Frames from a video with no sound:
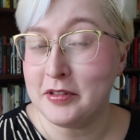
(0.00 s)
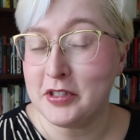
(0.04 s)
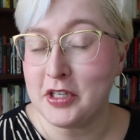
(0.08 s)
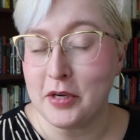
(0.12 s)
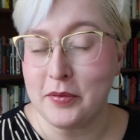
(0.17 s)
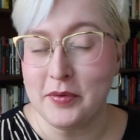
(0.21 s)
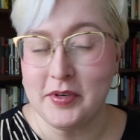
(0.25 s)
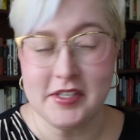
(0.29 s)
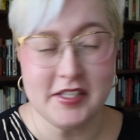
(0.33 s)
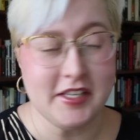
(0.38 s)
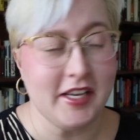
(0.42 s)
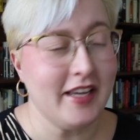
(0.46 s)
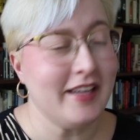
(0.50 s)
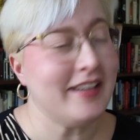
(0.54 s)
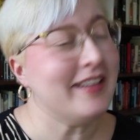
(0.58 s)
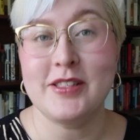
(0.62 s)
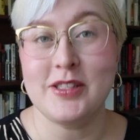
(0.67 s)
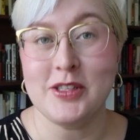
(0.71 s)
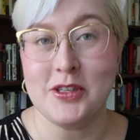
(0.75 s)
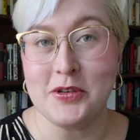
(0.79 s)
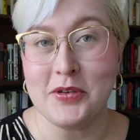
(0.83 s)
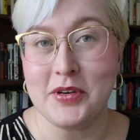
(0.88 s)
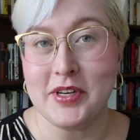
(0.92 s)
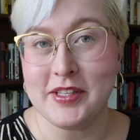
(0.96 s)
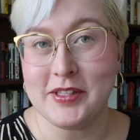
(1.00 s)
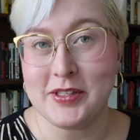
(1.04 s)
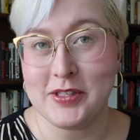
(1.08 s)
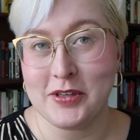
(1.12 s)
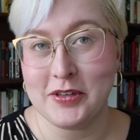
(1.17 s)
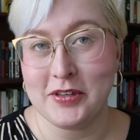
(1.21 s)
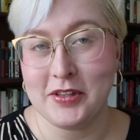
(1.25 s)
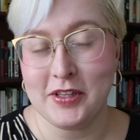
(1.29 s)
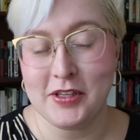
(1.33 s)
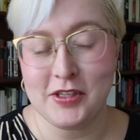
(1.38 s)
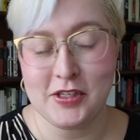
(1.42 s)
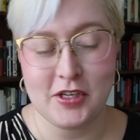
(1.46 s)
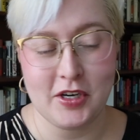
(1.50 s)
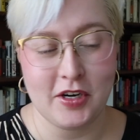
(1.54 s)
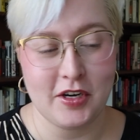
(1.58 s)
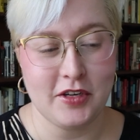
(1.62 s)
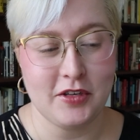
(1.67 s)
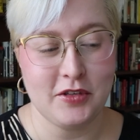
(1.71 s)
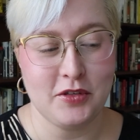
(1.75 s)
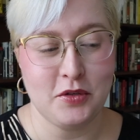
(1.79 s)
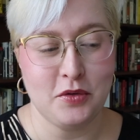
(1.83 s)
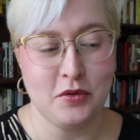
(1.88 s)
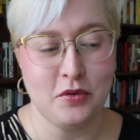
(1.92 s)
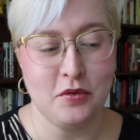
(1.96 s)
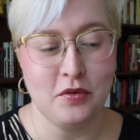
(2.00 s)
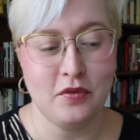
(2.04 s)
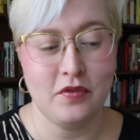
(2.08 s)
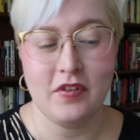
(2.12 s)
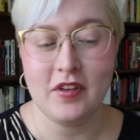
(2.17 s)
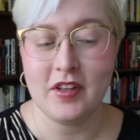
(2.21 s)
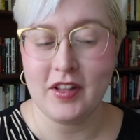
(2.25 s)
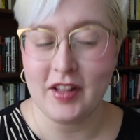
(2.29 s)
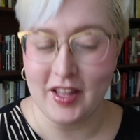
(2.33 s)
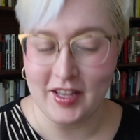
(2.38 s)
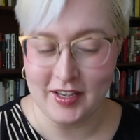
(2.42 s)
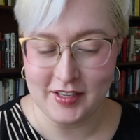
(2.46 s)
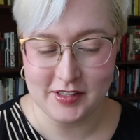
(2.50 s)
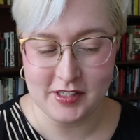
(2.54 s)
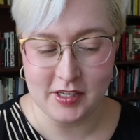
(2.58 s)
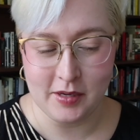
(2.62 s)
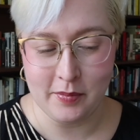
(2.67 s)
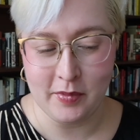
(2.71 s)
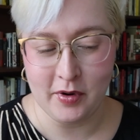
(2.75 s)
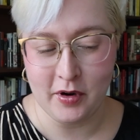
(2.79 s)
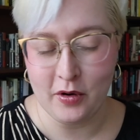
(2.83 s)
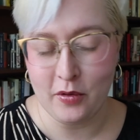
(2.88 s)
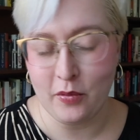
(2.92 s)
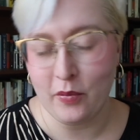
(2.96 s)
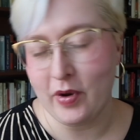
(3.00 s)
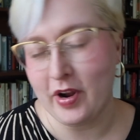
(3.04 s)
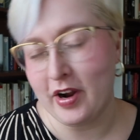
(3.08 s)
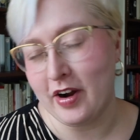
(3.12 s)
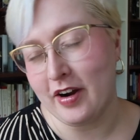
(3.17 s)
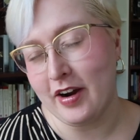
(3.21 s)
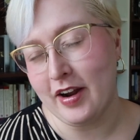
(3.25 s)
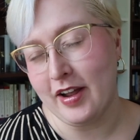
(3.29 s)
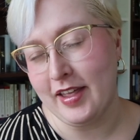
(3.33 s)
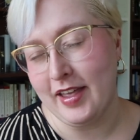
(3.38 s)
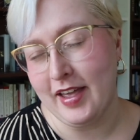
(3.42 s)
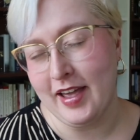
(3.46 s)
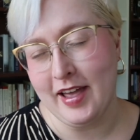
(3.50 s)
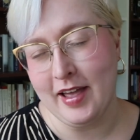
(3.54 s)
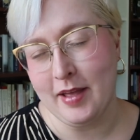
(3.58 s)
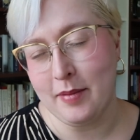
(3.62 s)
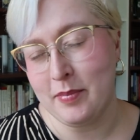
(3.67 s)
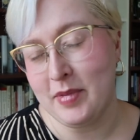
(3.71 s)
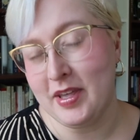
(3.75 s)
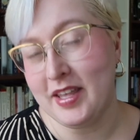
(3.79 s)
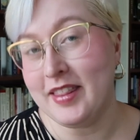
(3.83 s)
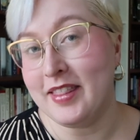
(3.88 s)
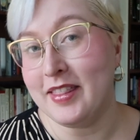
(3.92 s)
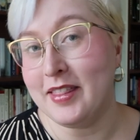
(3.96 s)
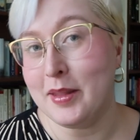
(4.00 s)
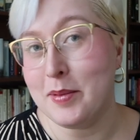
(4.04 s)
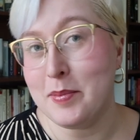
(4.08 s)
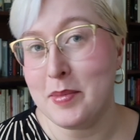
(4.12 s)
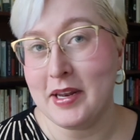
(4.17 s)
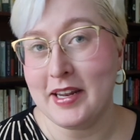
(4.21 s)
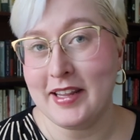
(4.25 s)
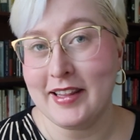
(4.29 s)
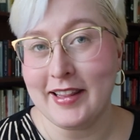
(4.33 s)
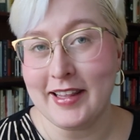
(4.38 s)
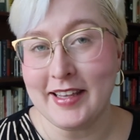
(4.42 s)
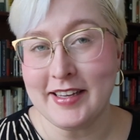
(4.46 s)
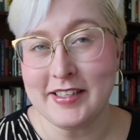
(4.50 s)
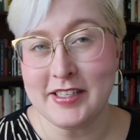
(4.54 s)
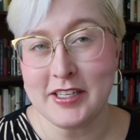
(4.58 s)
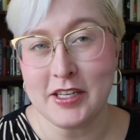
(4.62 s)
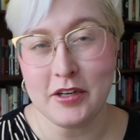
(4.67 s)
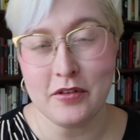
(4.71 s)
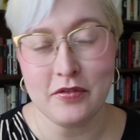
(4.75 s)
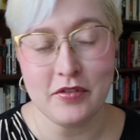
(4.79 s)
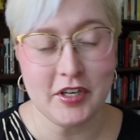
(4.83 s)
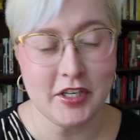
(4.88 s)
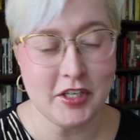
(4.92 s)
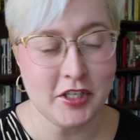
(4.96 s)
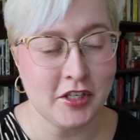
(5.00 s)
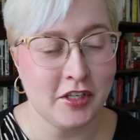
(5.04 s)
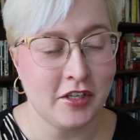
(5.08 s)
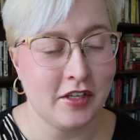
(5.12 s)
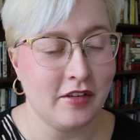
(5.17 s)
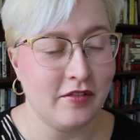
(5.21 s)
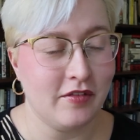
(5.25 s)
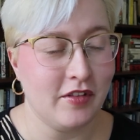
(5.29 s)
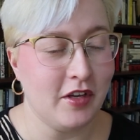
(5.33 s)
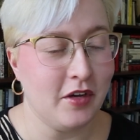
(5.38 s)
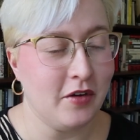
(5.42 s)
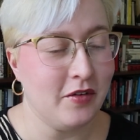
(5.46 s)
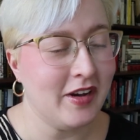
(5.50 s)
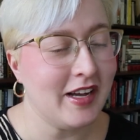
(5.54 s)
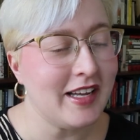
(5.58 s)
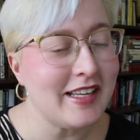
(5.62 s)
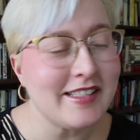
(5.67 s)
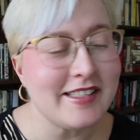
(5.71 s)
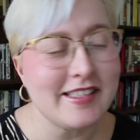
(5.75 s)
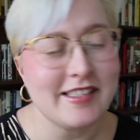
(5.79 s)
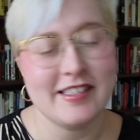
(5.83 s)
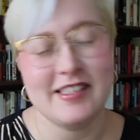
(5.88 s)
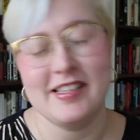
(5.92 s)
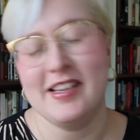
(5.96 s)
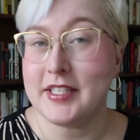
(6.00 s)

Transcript: shall we say. So it certainly started to feel like summer where I am in the mid-Atlantic region of the US.